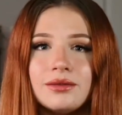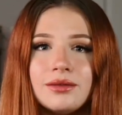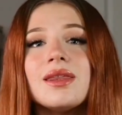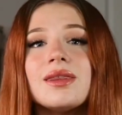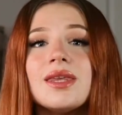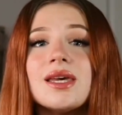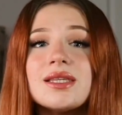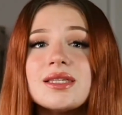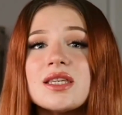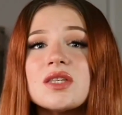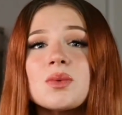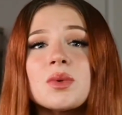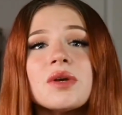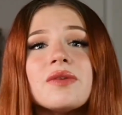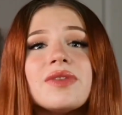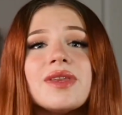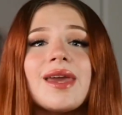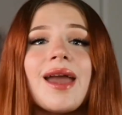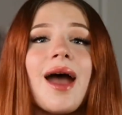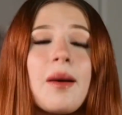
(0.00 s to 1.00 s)
This is one of
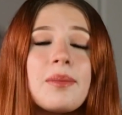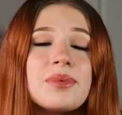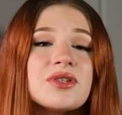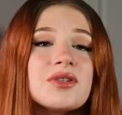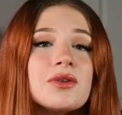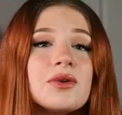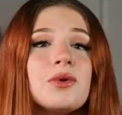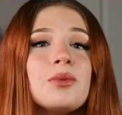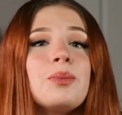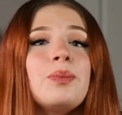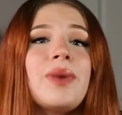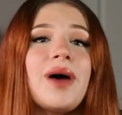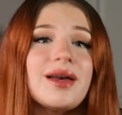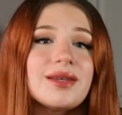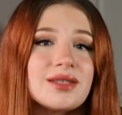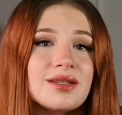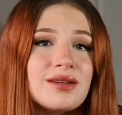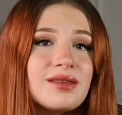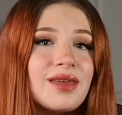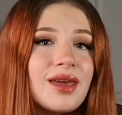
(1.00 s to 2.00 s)
the absolute
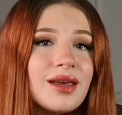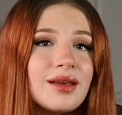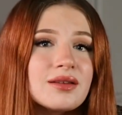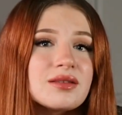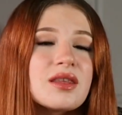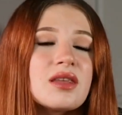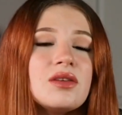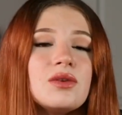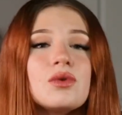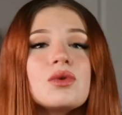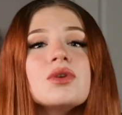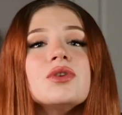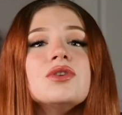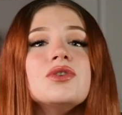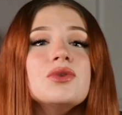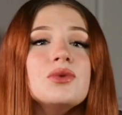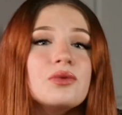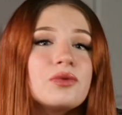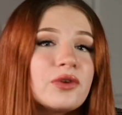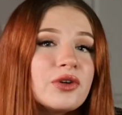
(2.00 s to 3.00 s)
best things that you can
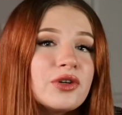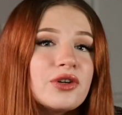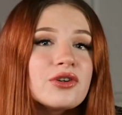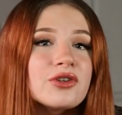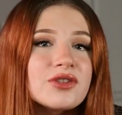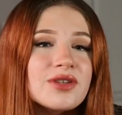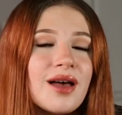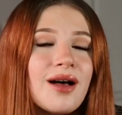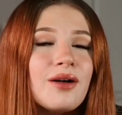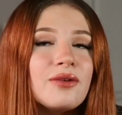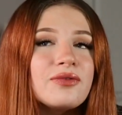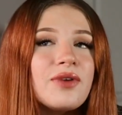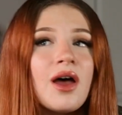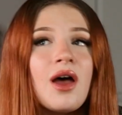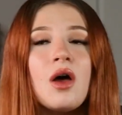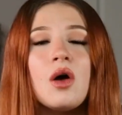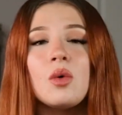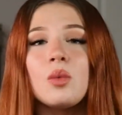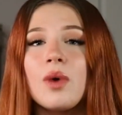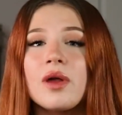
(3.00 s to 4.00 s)
do for yourself,
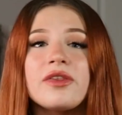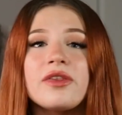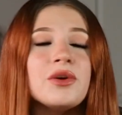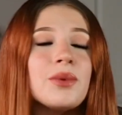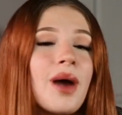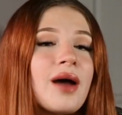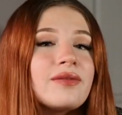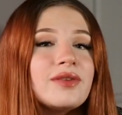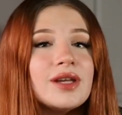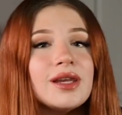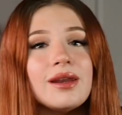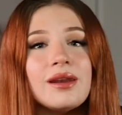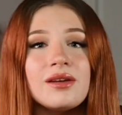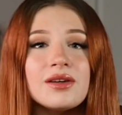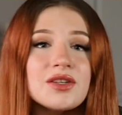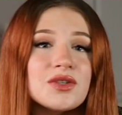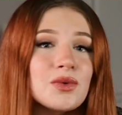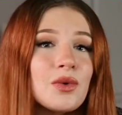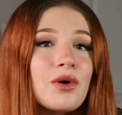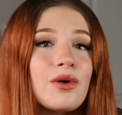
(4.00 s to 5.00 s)
whether you have an eating
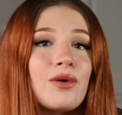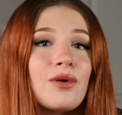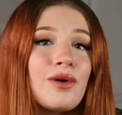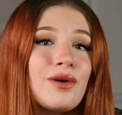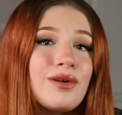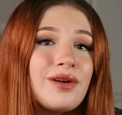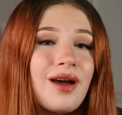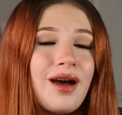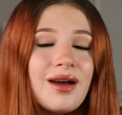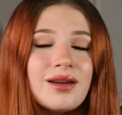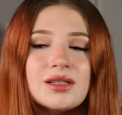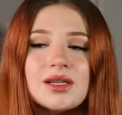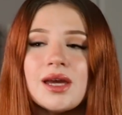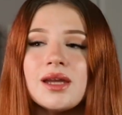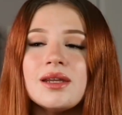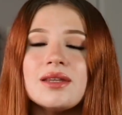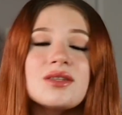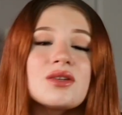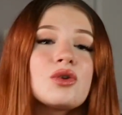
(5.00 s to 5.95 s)
disorder or not, and is a